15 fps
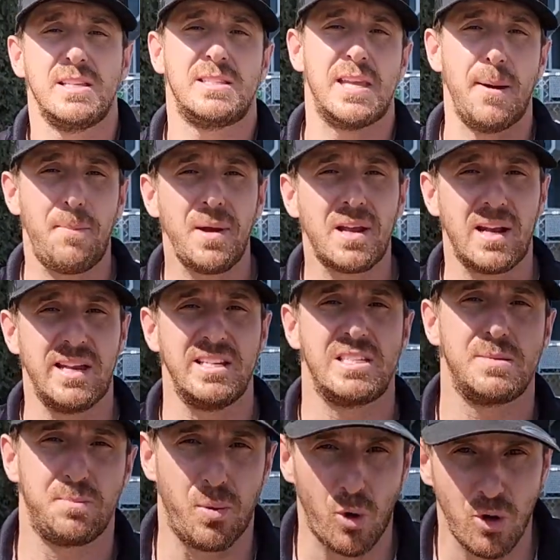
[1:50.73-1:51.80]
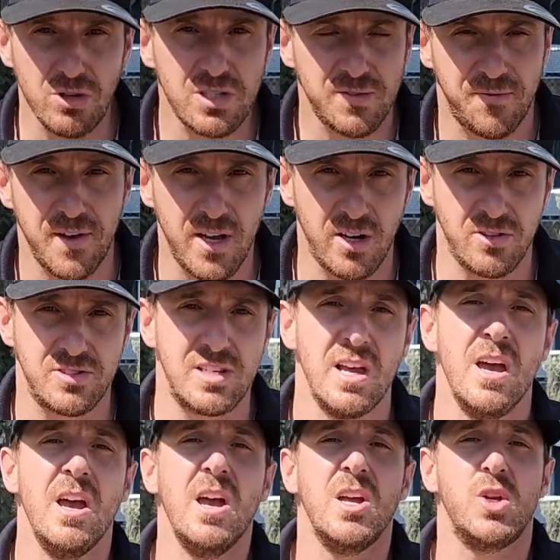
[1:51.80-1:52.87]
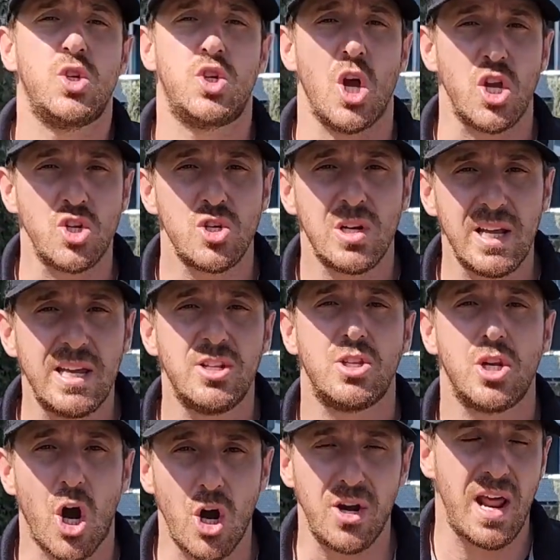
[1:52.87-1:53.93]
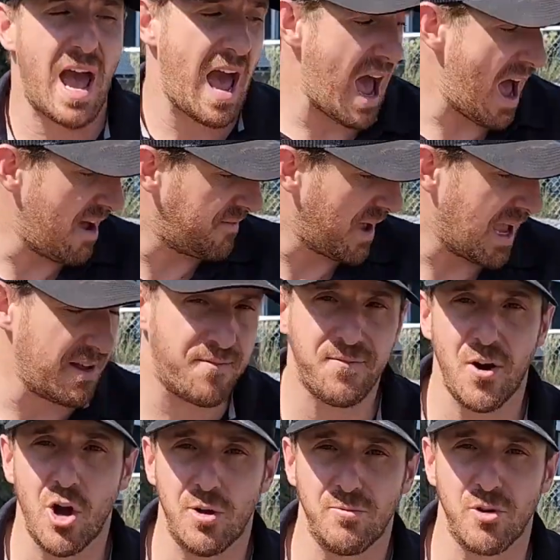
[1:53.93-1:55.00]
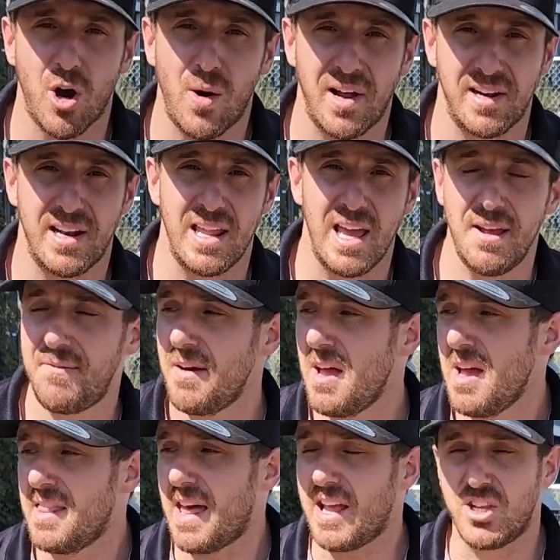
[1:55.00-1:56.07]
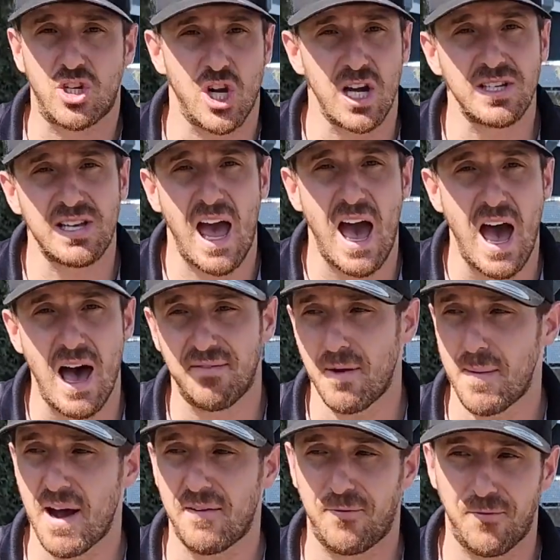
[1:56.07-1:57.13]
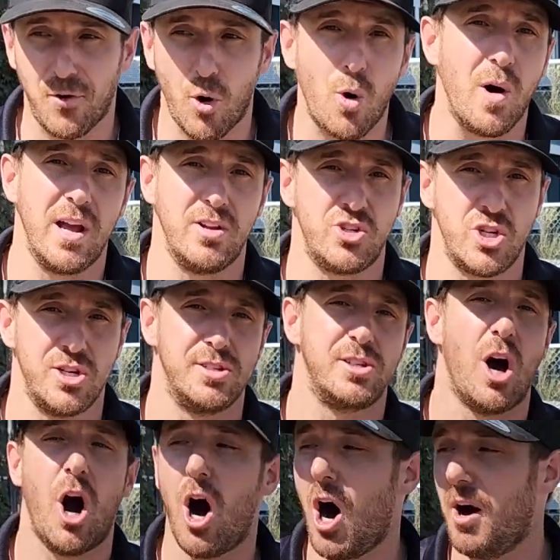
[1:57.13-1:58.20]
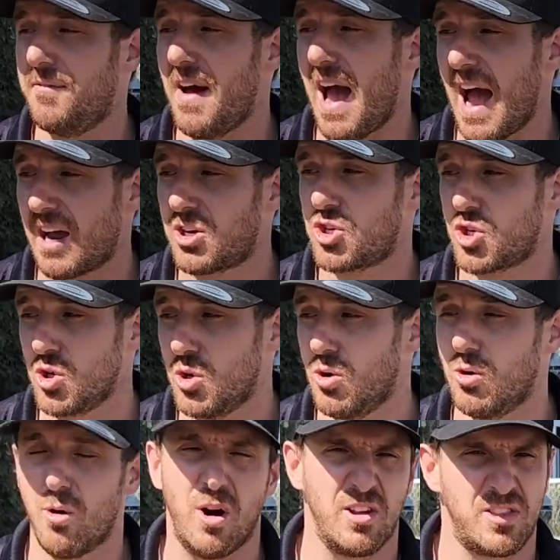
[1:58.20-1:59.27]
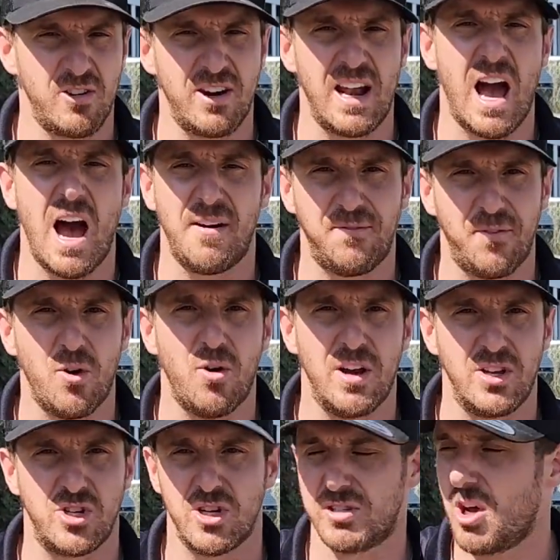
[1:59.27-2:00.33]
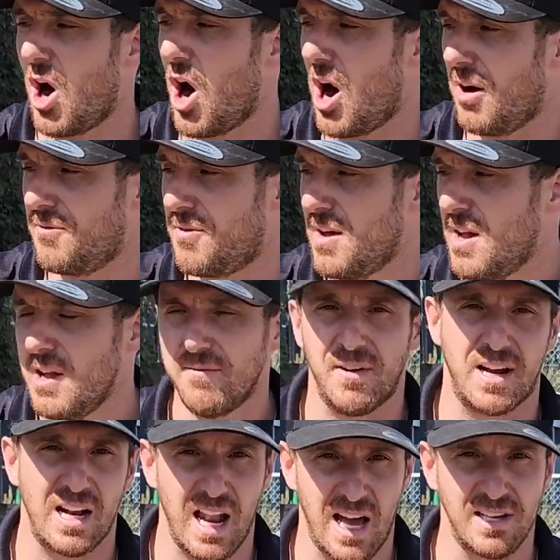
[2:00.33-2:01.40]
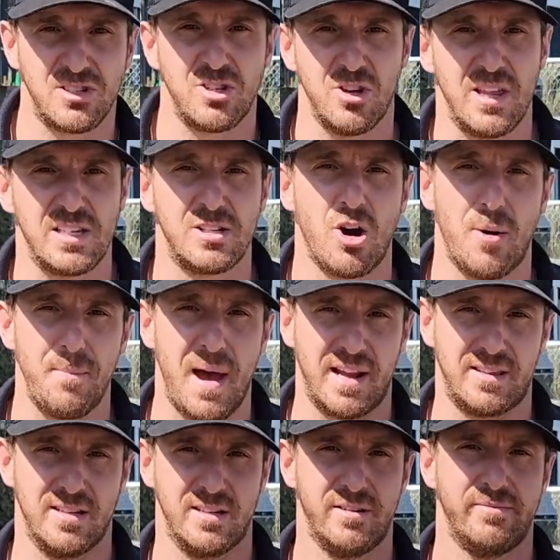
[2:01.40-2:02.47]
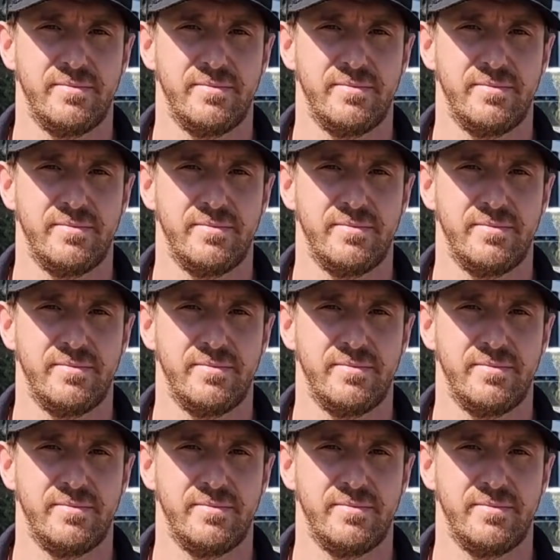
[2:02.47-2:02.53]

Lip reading: Typically sports fields generally don't have a foam roll underneath. They just have about 4 inches of actual, or 3.5, 4 inches of the class 2 that's compacted.